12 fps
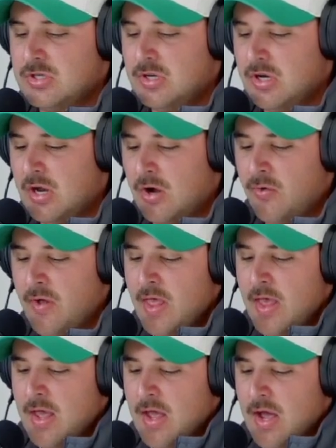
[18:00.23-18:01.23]
to know,
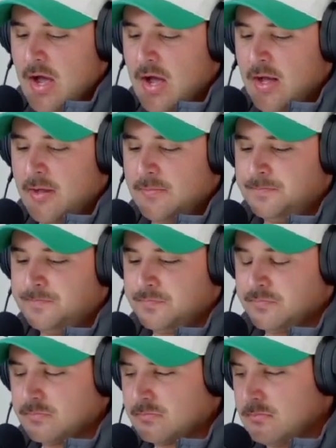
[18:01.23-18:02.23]
um,
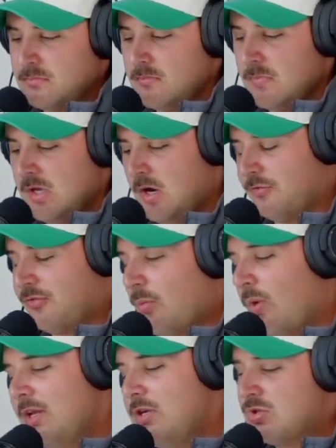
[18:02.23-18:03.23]
from
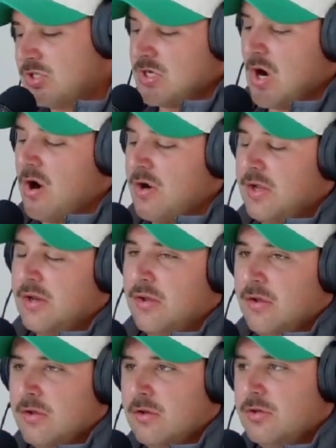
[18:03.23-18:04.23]
when you started
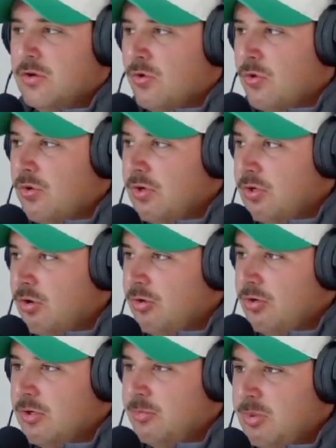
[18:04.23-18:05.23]
your
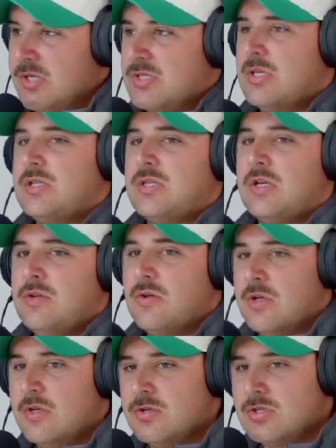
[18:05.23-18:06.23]
business and
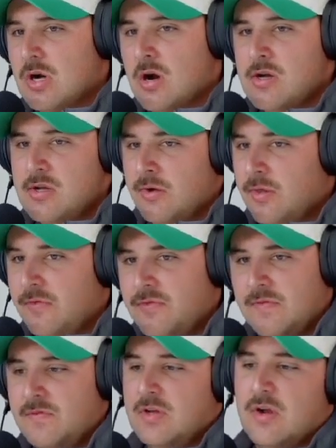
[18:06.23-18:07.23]
you started, the
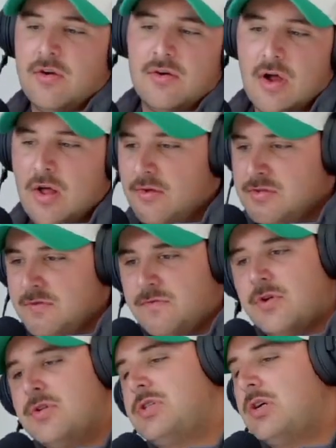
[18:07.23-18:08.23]
$1,500 the
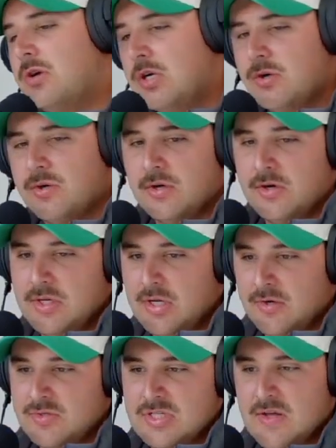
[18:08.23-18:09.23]
first year,
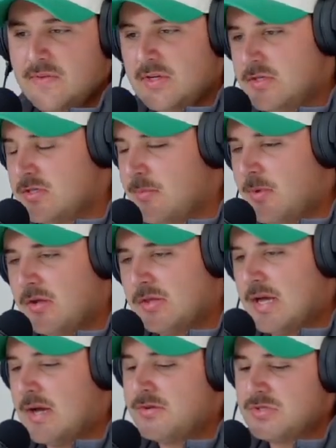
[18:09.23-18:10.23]
you're 70 some odd
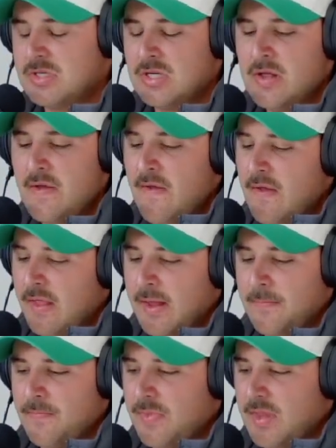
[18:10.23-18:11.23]
thousand.
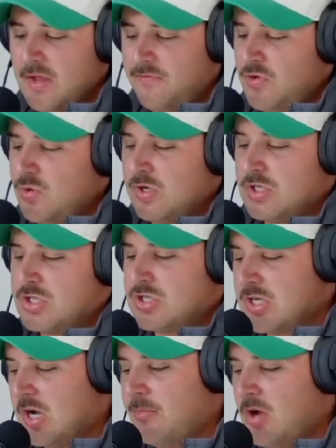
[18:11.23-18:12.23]
Like, if you could
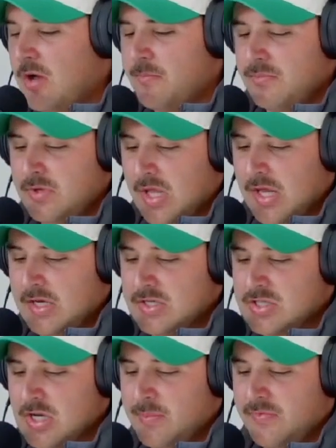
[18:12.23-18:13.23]
sum up like
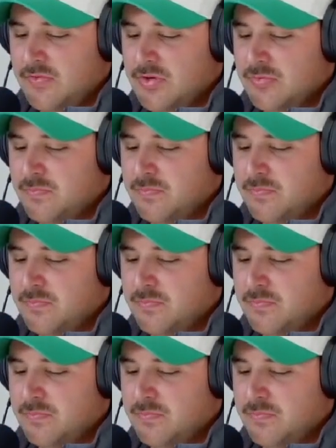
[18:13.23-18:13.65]
some of your